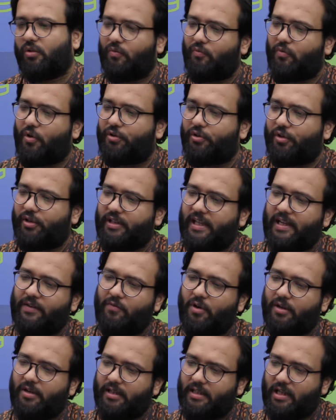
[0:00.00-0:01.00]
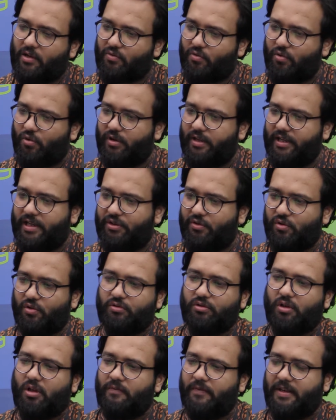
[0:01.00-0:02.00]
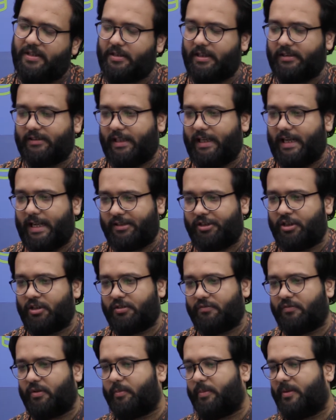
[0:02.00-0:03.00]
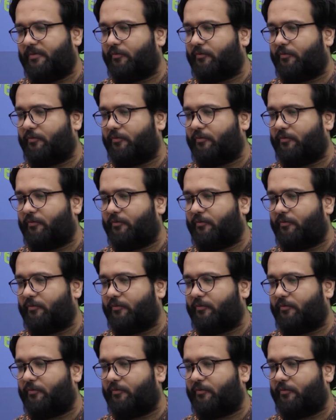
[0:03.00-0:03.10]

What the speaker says: what do you think? What are the core issues on which this elections would be